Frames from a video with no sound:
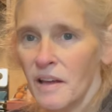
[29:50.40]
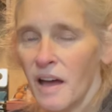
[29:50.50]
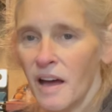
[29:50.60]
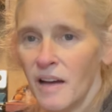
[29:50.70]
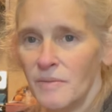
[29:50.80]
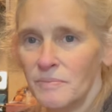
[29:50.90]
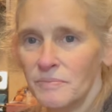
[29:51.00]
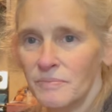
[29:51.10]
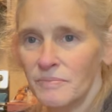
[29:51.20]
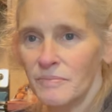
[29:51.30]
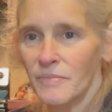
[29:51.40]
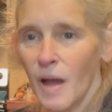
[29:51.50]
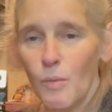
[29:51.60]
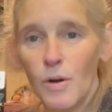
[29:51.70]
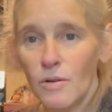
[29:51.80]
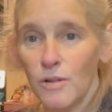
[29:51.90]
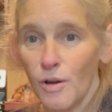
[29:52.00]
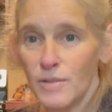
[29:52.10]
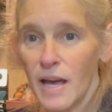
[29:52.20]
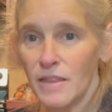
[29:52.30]
um, I will
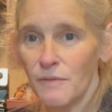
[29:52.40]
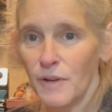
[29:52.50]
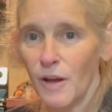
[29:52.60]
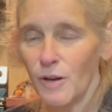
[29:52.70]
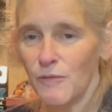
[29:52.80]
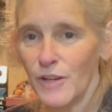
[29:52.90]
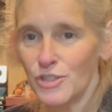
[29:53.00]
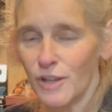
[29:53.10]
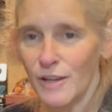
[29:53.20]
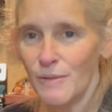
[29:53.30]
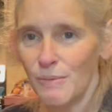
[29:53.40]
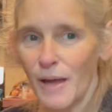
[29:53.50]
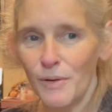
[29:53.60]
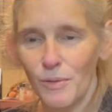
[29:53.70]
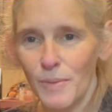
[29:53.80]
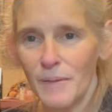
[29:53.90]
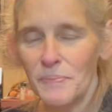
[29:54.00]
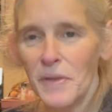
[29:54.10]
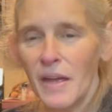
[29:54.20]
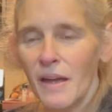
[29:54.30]
close out the video officially later, but
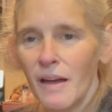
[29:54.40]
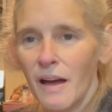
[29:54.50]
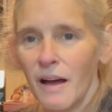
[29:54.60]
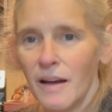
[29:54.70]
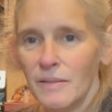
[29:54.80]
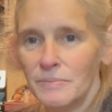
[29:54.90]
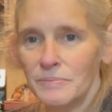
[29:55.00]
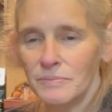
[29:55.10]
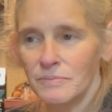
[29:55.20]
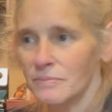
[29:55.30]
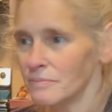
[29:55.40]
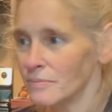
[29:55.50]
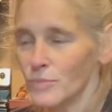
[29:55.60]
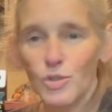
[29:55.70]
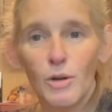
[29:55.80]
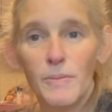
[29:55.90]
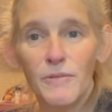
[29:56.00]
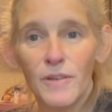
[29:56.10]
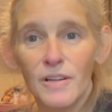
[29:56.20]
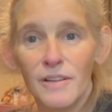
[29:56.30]
um, join me
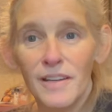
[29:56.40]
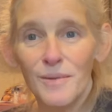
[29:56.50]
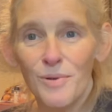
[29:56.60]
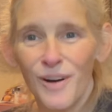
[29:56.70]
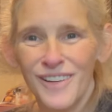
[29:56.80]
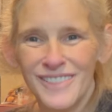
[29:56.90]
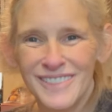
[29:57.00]
for the cleaning part.